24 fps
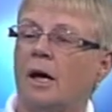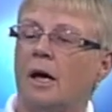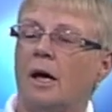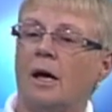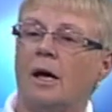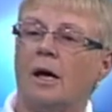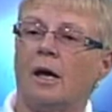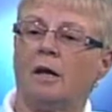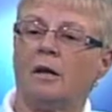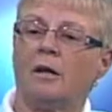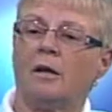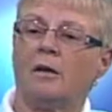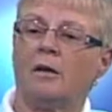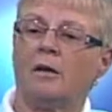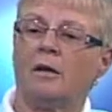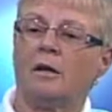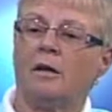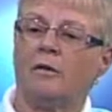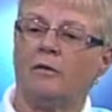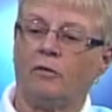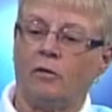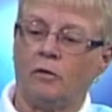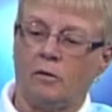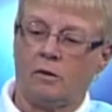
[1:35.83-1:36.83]
And
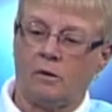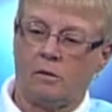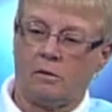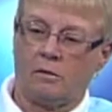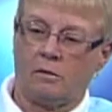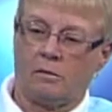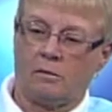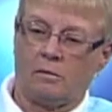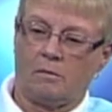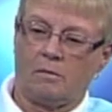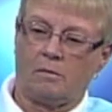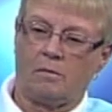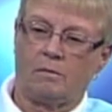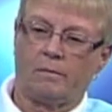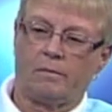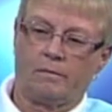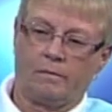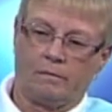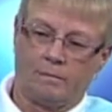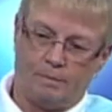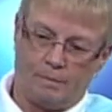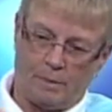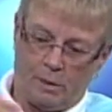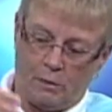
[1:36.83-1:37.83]
if you can
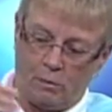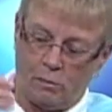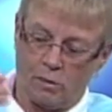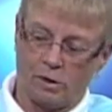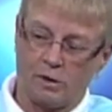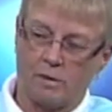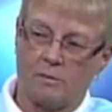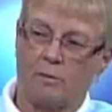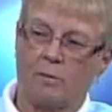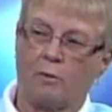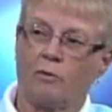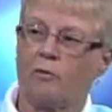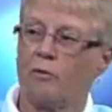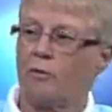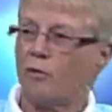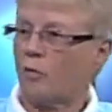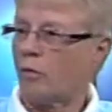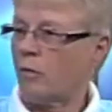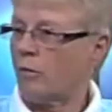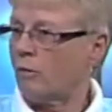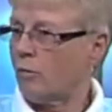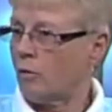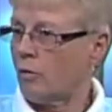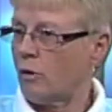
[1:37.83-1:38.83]
be with someone
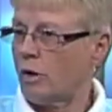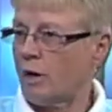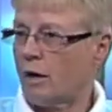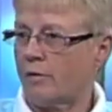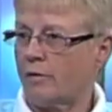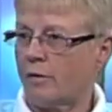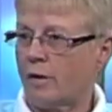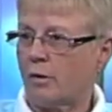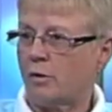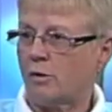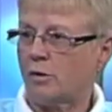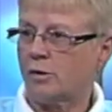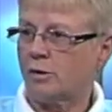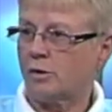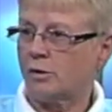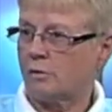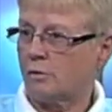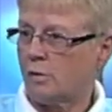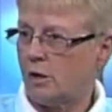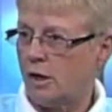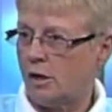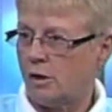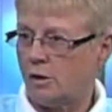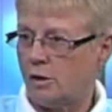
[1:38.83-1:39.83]
for 4.5 hours,
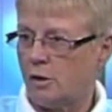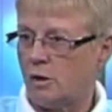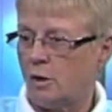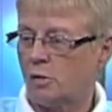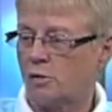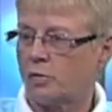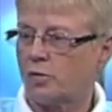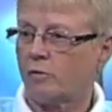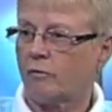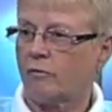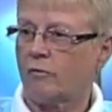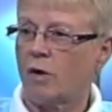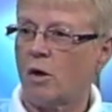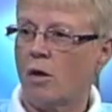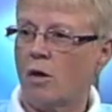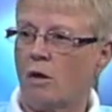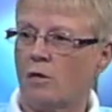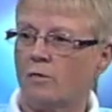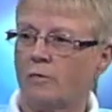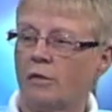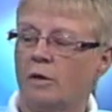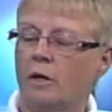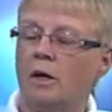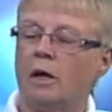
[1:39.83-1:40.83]
18 holes of
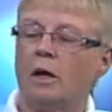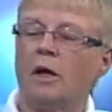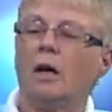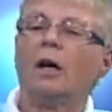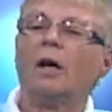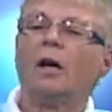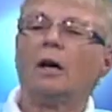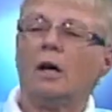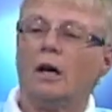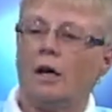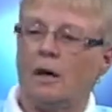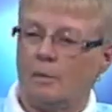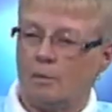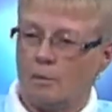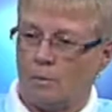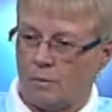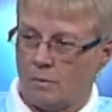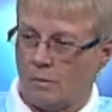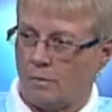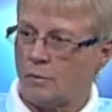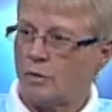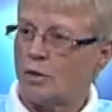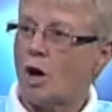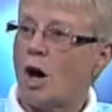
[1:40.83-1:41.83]
golf, and
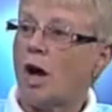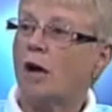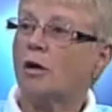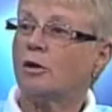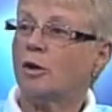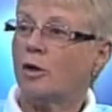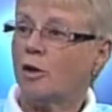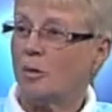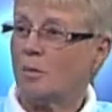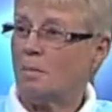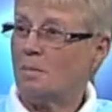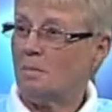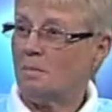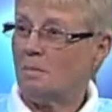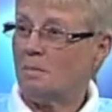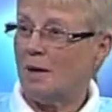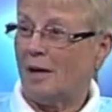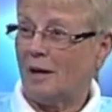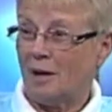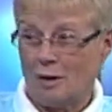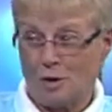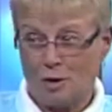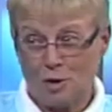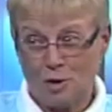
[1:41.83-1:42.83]
talk to them,
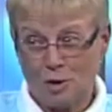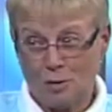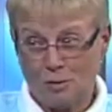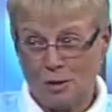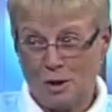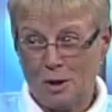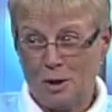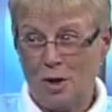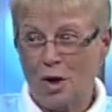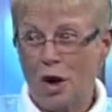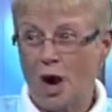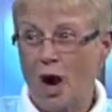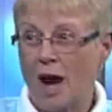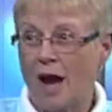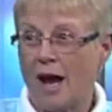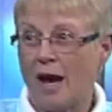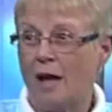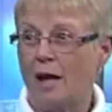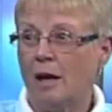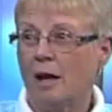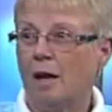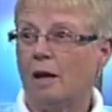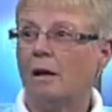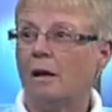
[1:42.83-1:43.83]
and look them in the
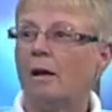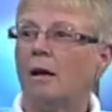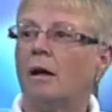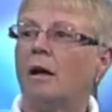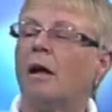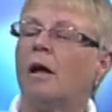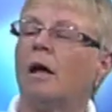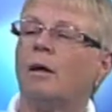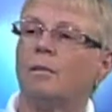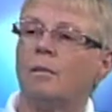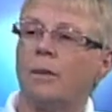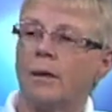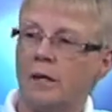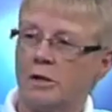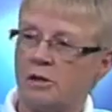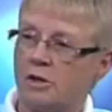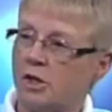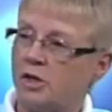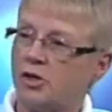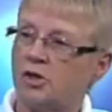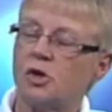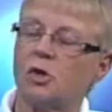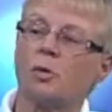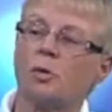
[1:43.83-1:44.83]
eye, and pay
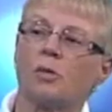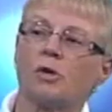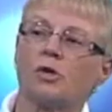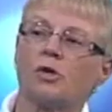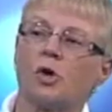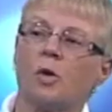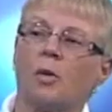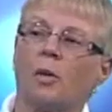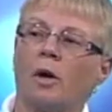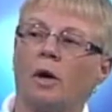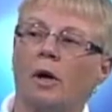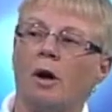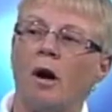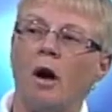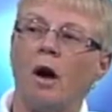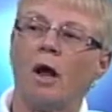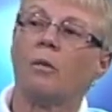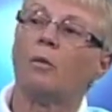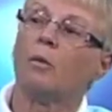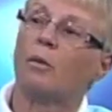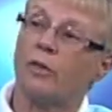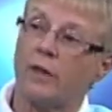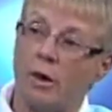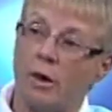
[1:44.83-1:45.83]
attention to what's going
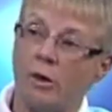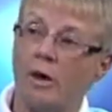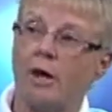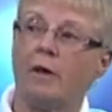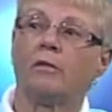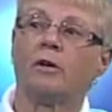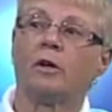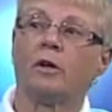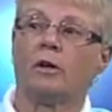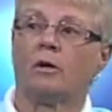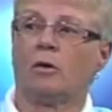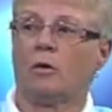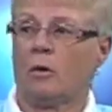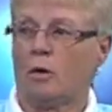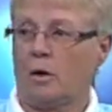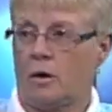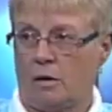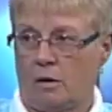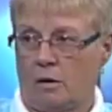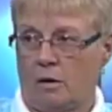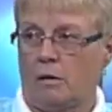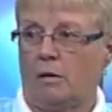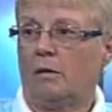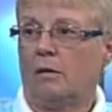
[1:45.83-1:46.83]
on without having
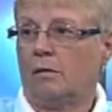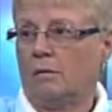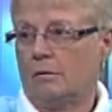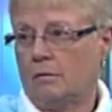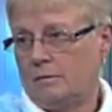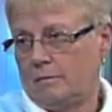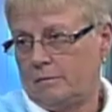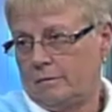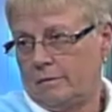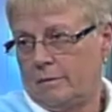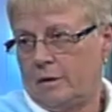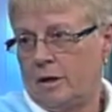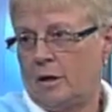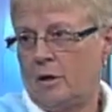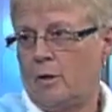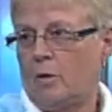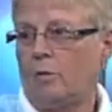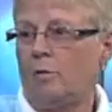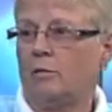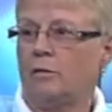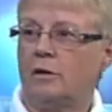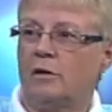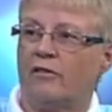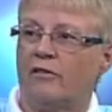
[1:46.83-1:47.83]
your,
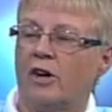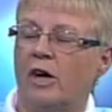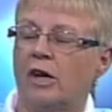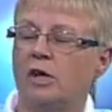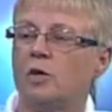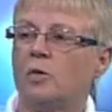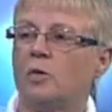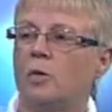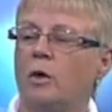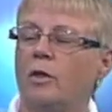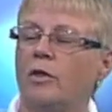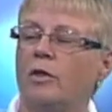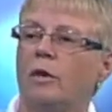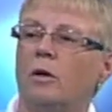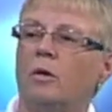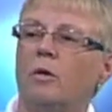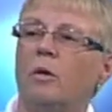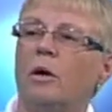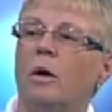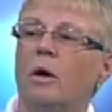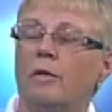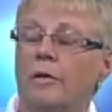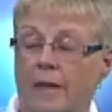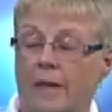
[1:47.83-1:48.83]
device with
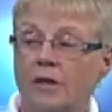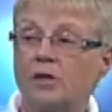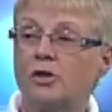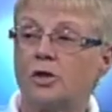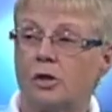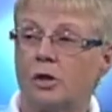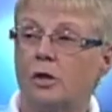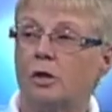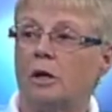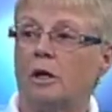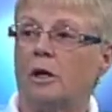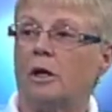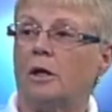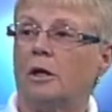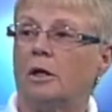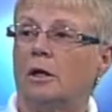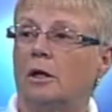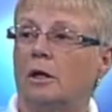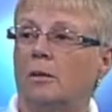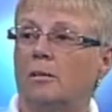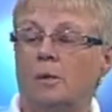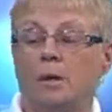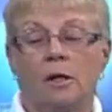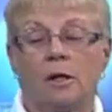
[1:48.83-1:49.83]
you, that's good,
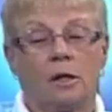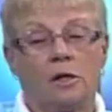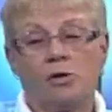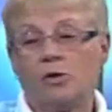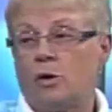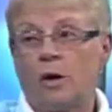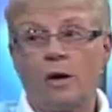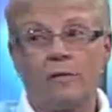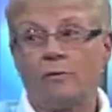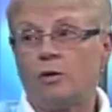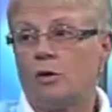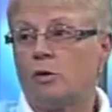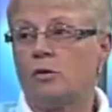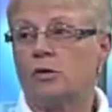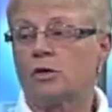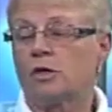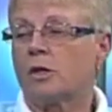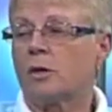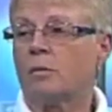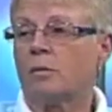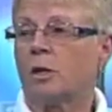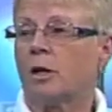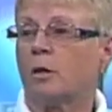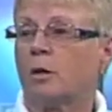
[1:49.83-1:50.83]
because you have to do the
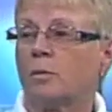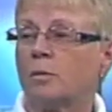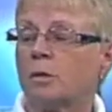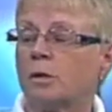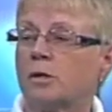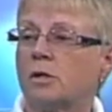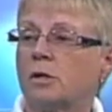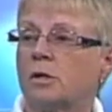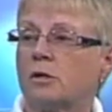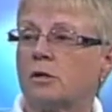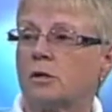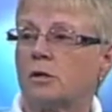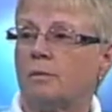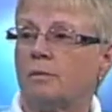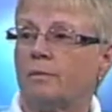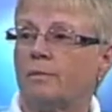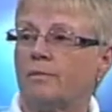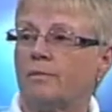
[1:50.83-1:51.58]
same thing in business.